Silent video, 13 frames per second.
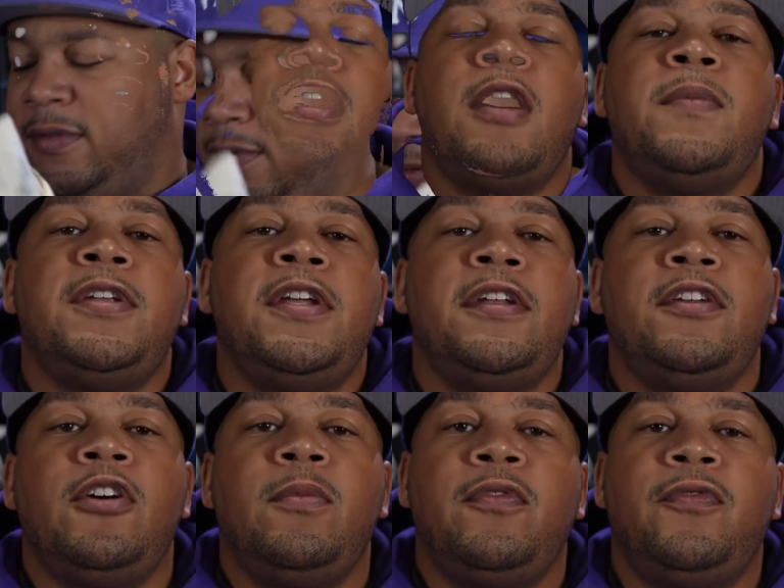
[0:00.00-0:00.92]
Coming in at
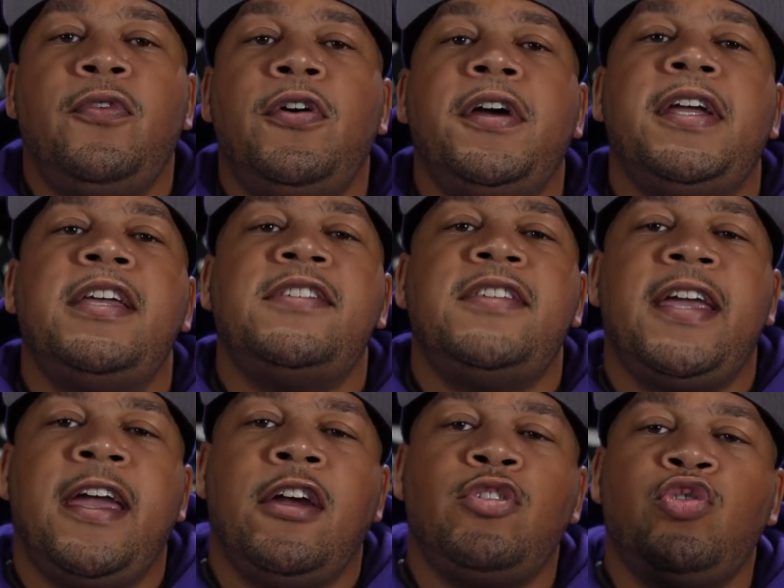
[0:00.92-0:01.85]
number 4 is the
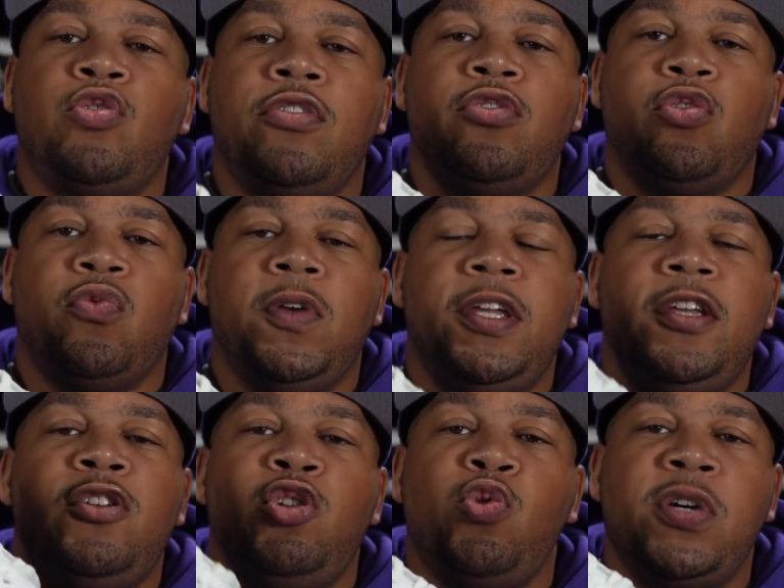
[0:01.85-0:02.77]
Air Jordan
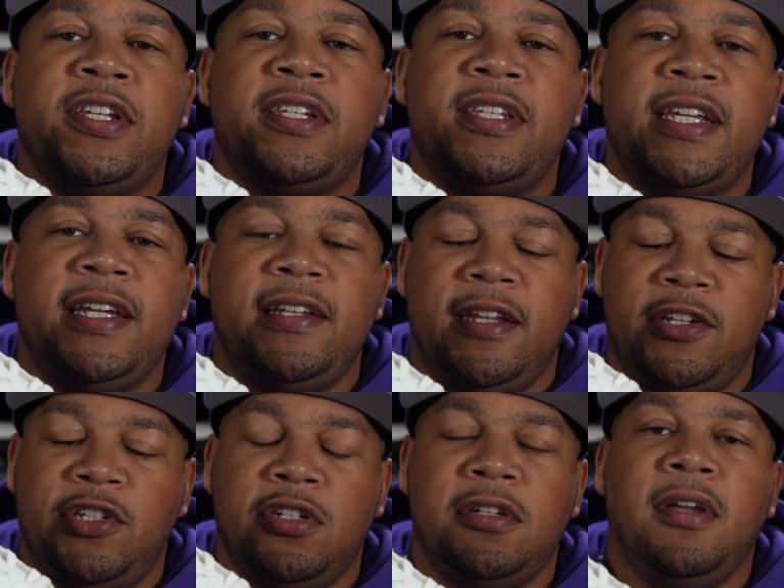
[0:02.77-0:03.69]
3 UNC
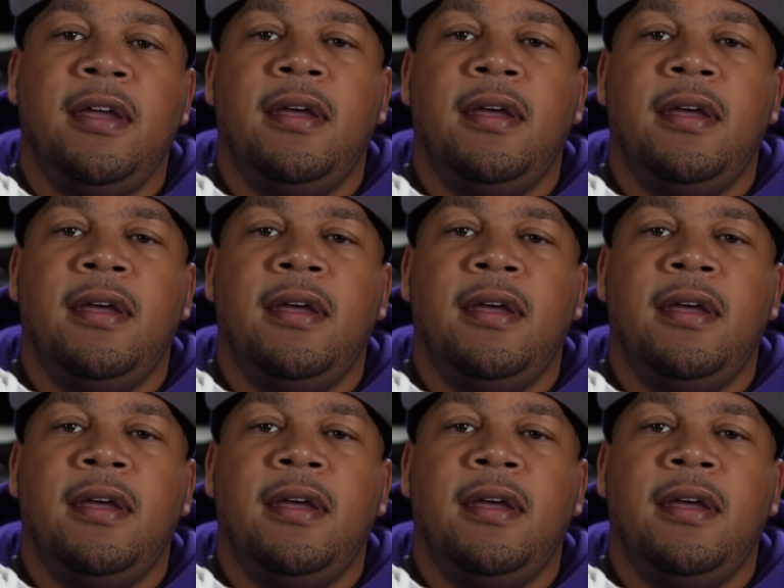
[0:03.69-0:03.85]
edition.